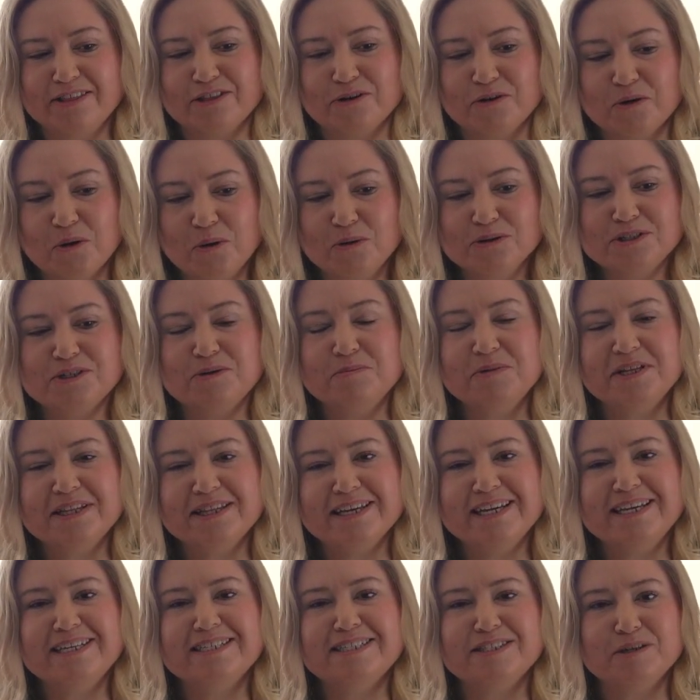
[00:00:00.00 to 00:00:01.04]
They're
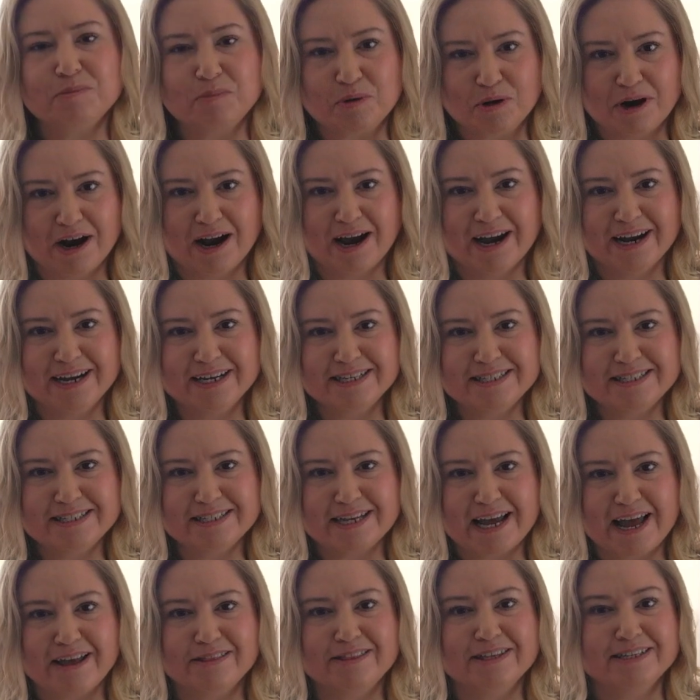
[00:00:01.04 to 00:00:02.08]
ultimately surprised
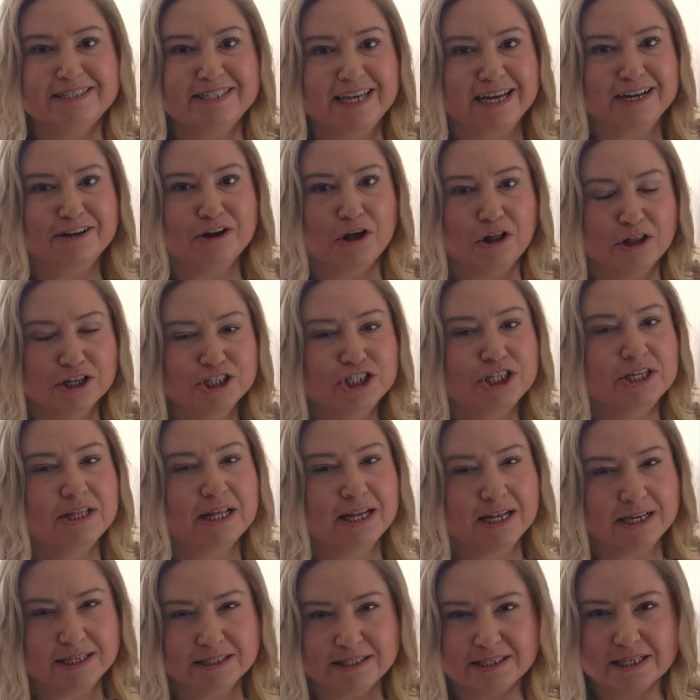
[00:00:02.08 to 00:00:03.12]
at the technology
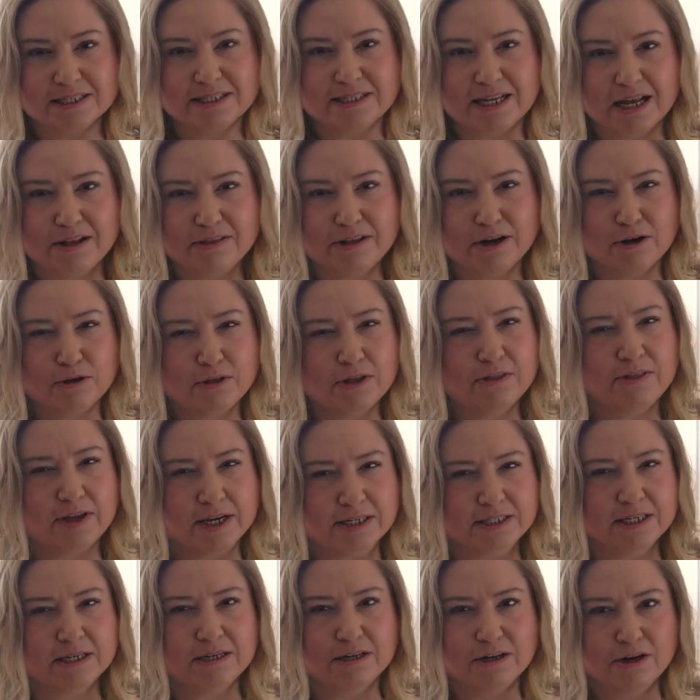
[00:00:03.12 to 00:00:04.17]
that exists out there that
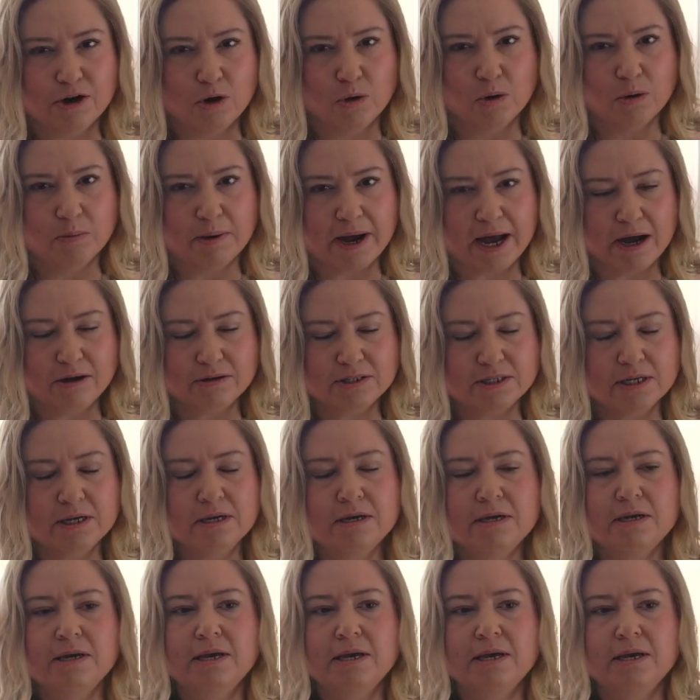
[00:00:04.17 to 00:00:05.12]
they didn't know about.